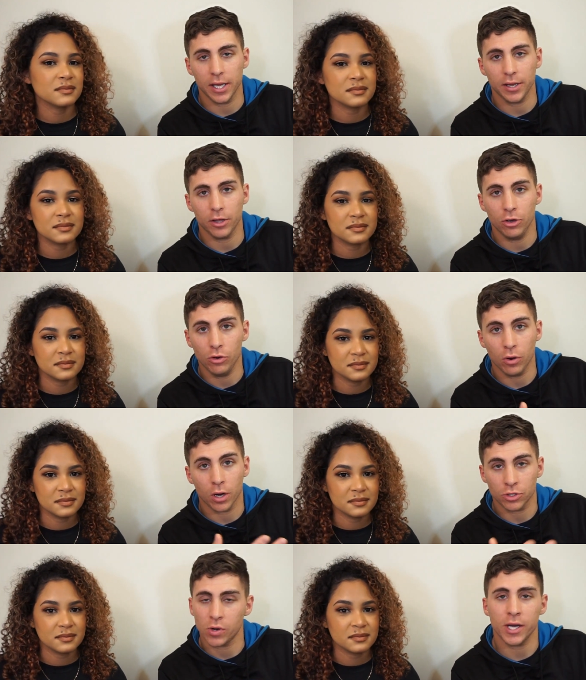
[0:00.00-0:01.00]
Speaker 1: that you are
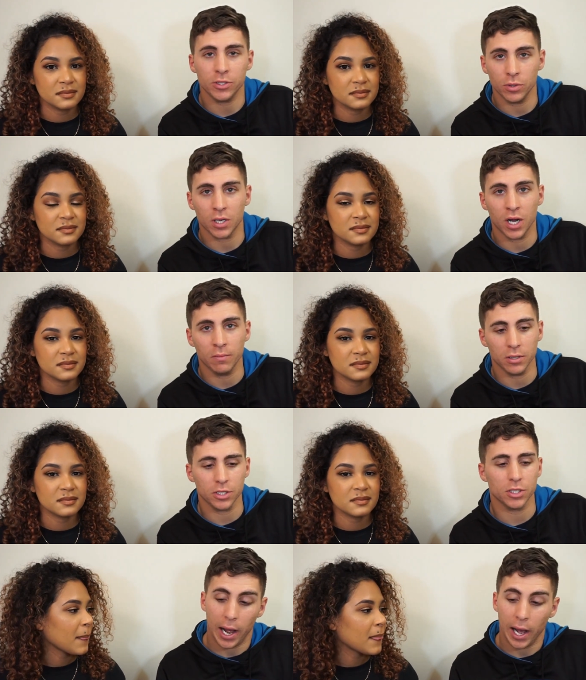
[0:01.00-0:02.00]
trying to accomplish.
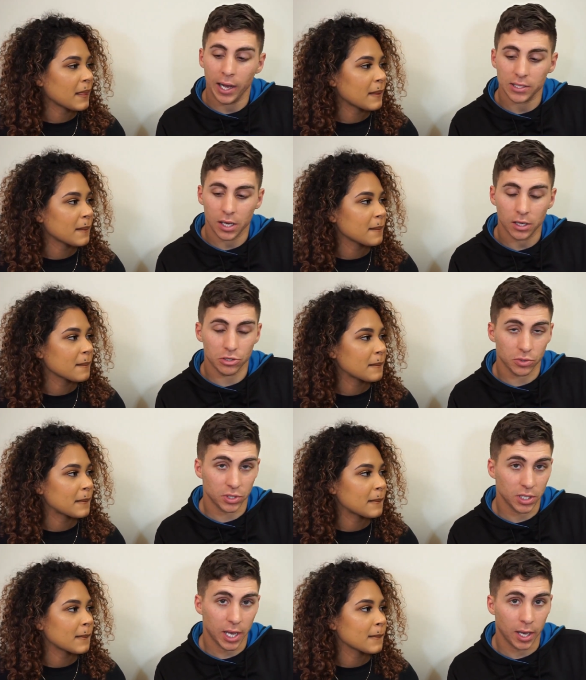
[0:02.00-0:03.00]
As Adrian was
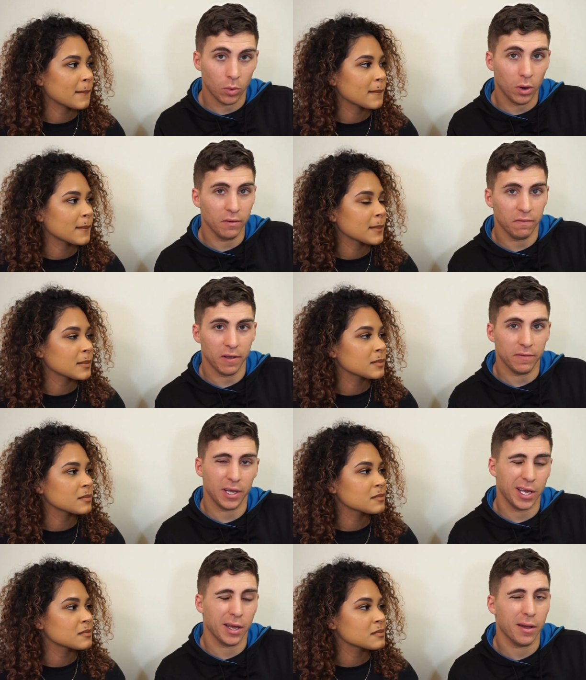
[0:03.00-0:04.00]
saying,
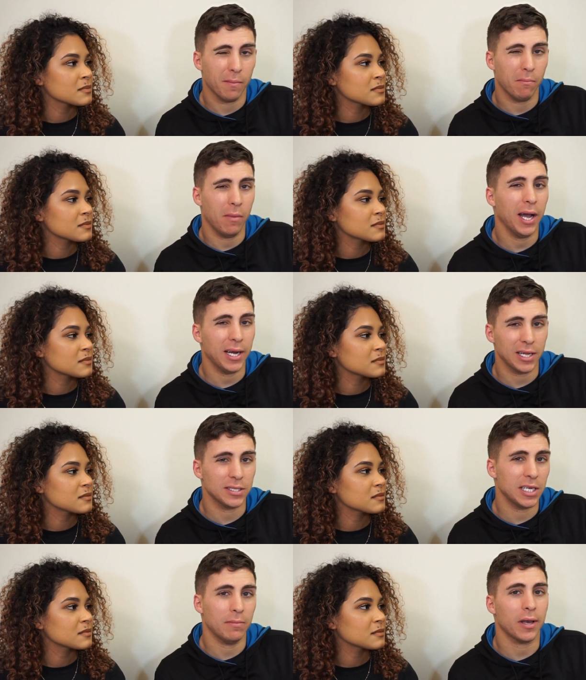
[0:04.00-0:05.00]
150 might not seem
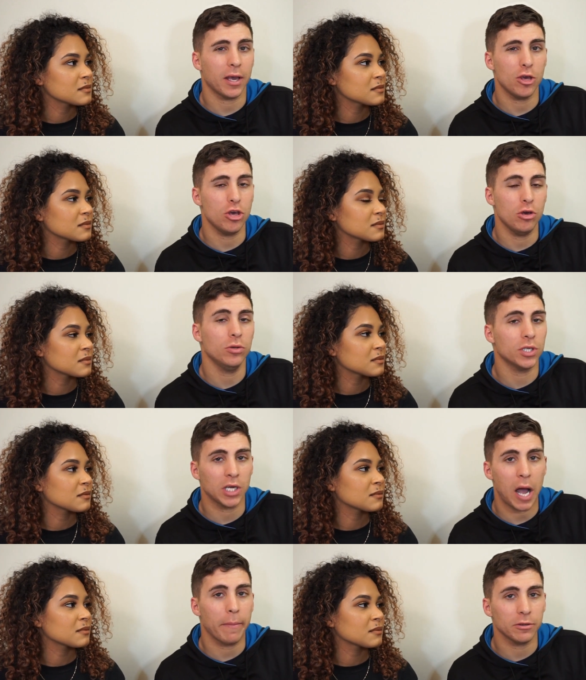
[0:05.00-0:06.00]
like a huge
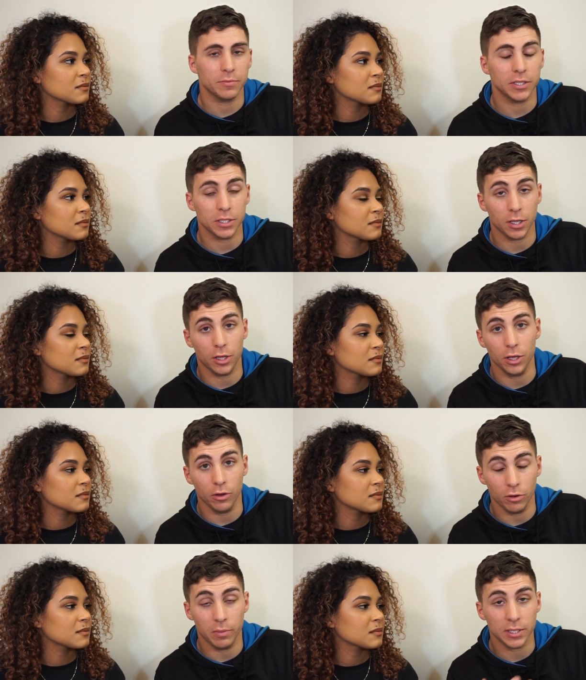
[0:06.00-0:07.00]
accomplishment to you,
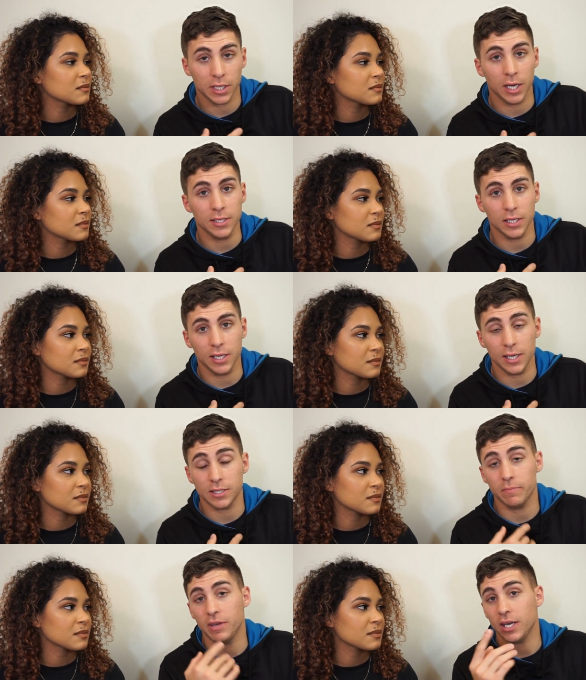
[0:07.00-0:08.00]
but to us it is
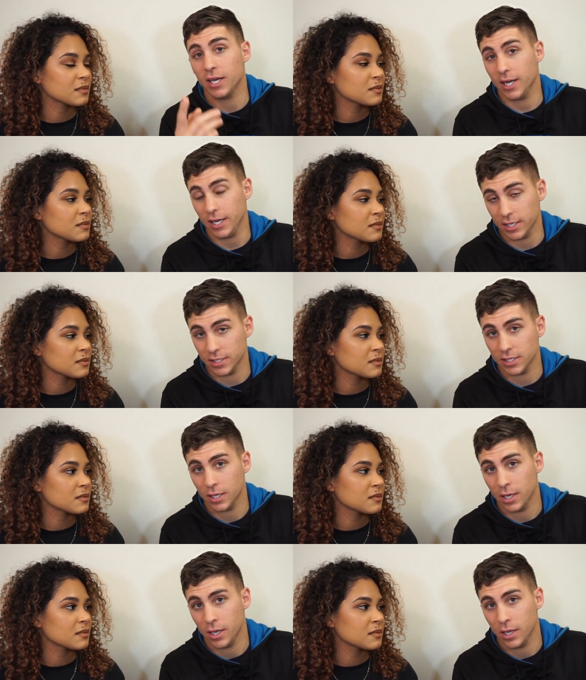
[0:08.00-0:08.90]
because